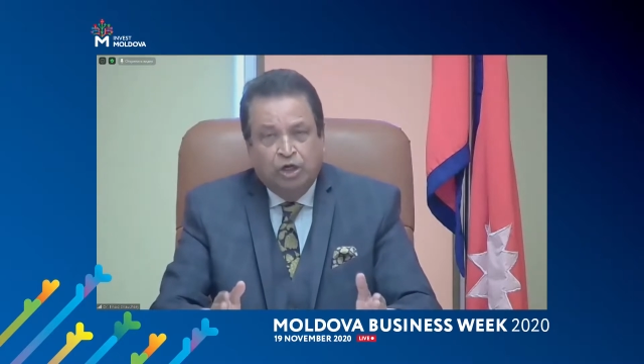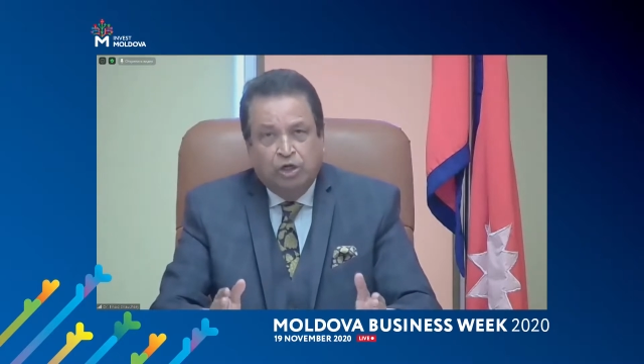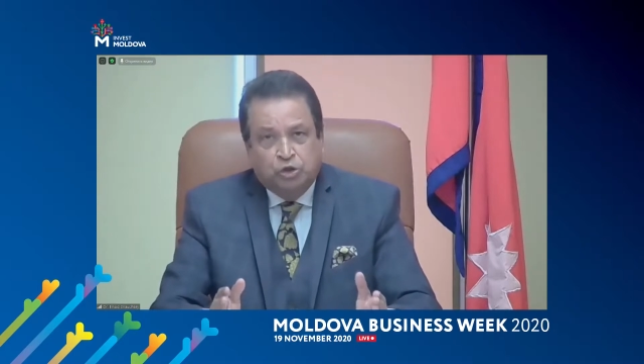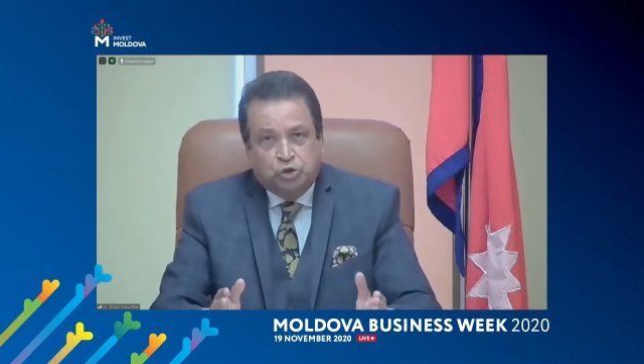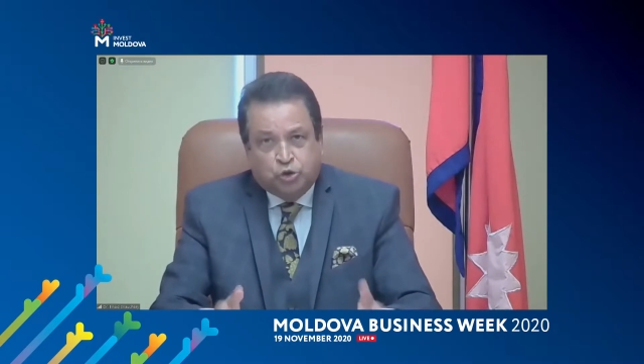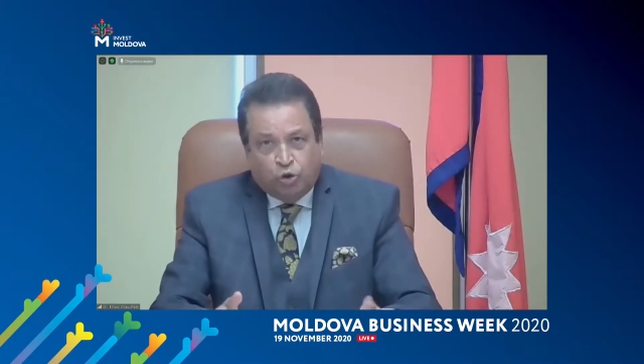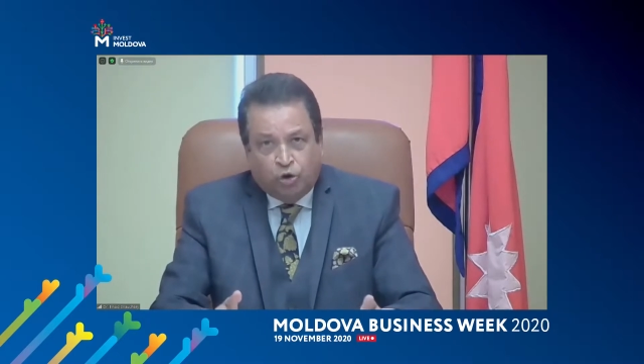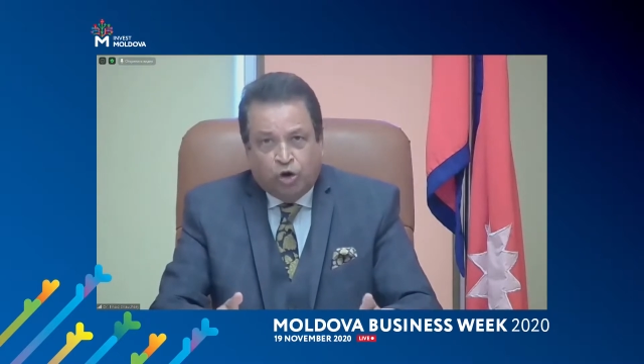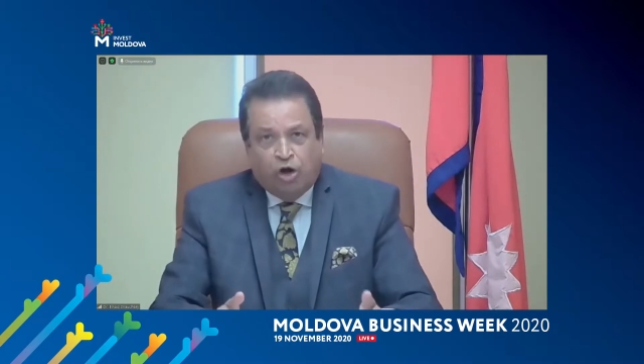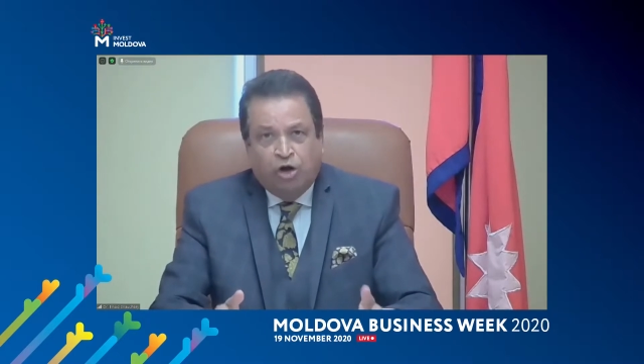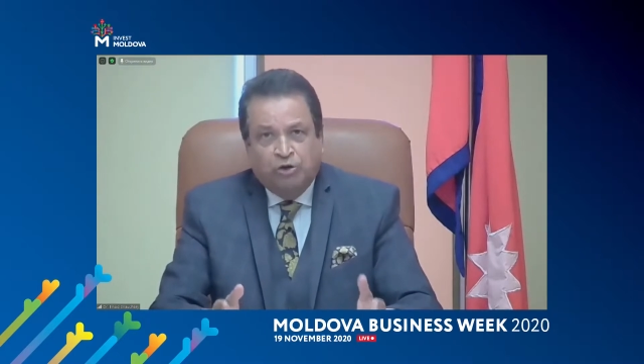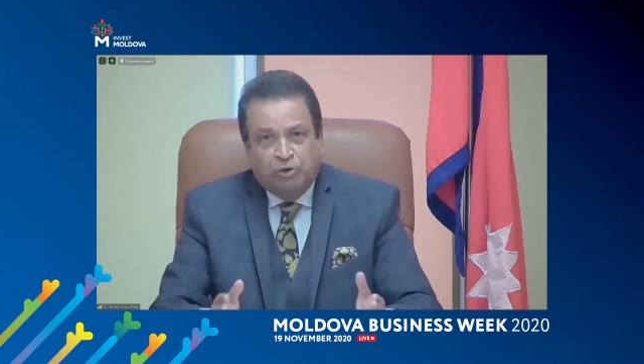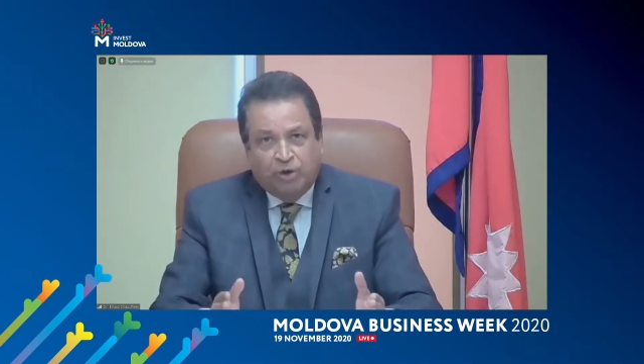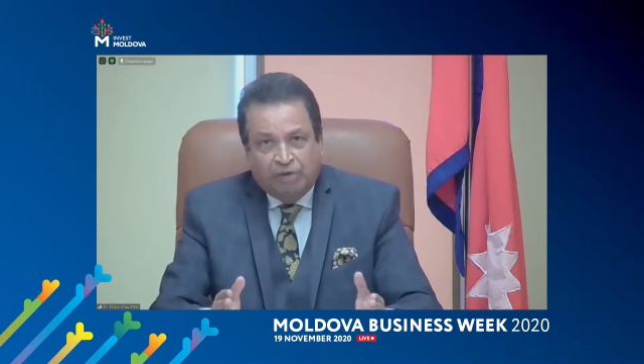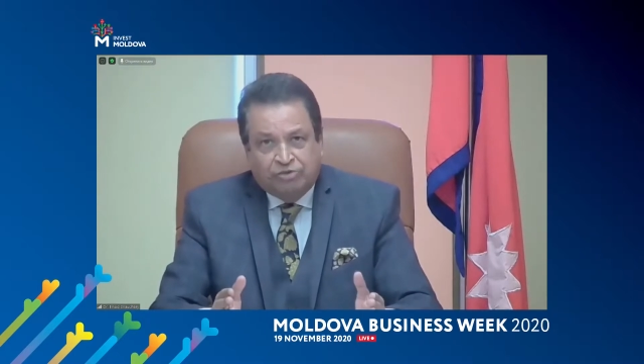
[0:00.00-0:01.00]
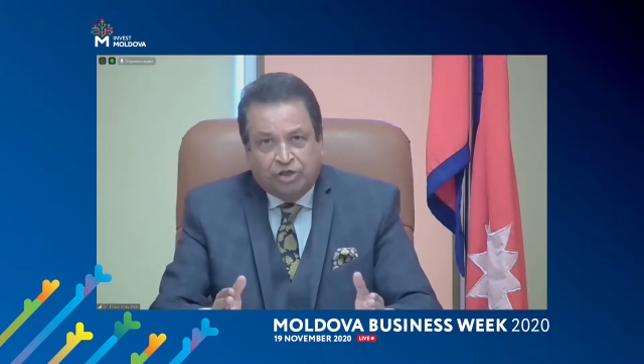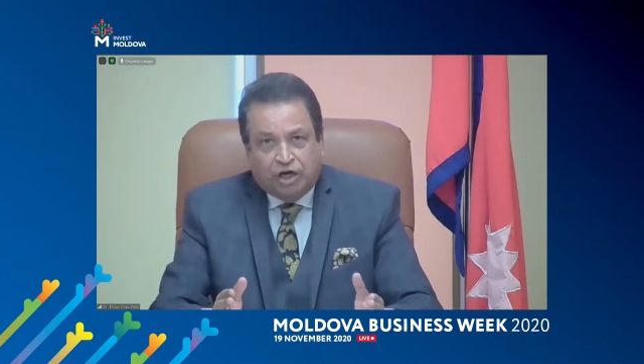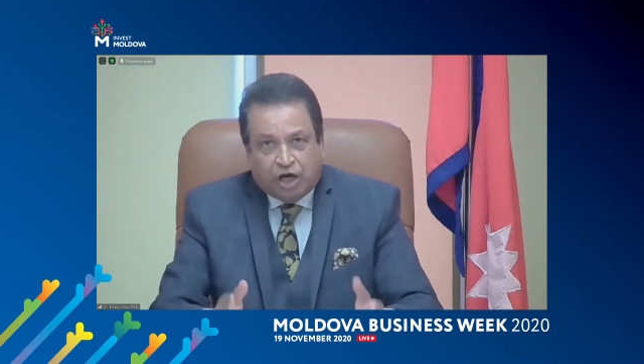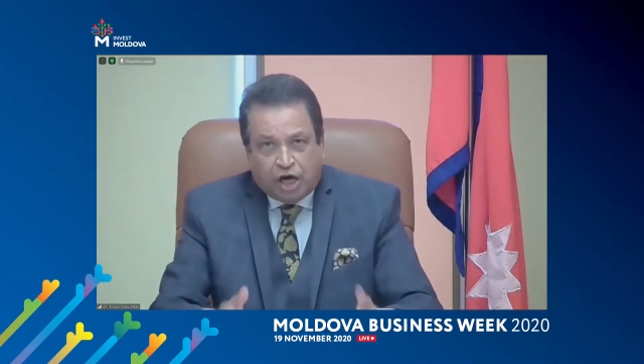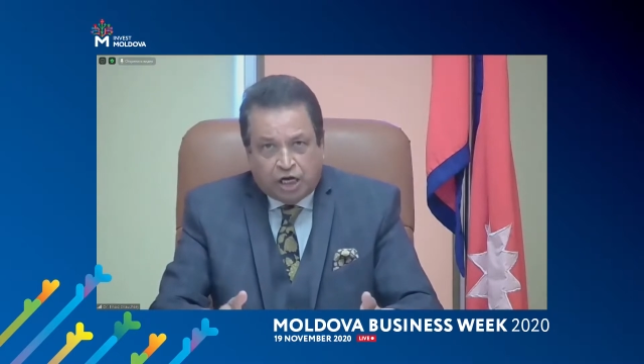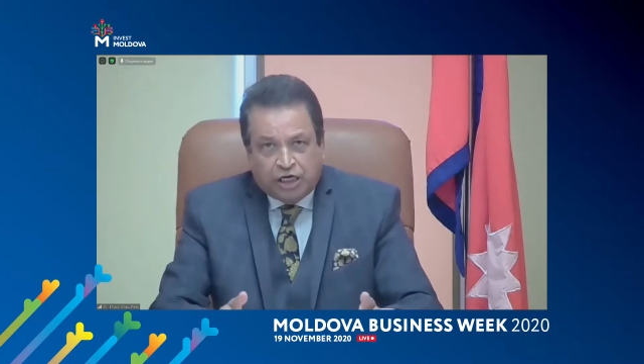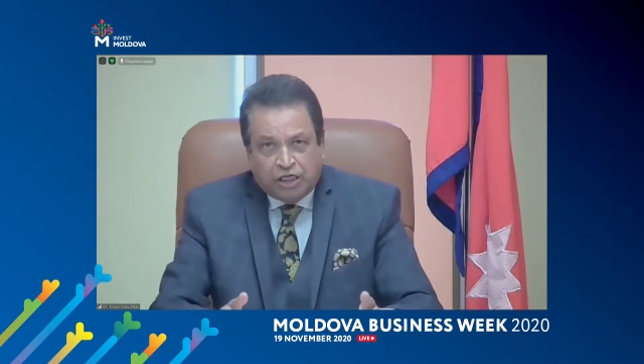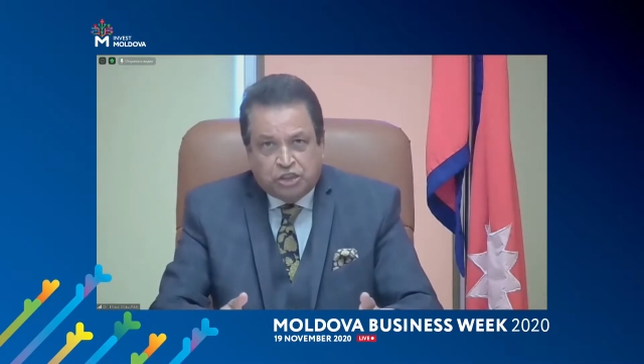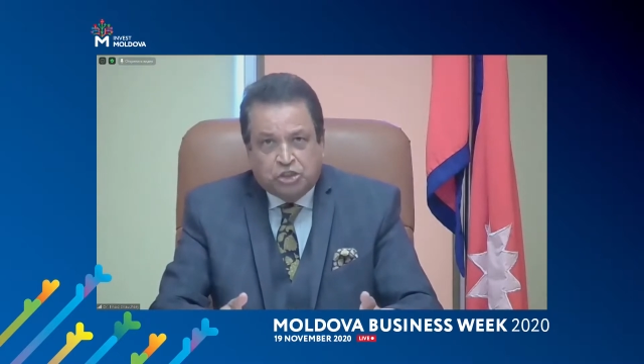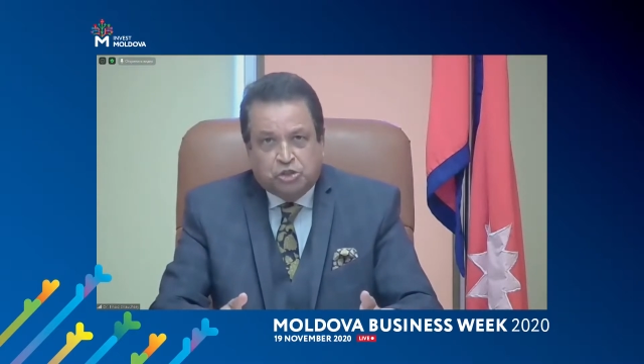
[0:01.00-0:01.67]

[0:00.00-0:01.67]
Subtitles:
so long you have the courage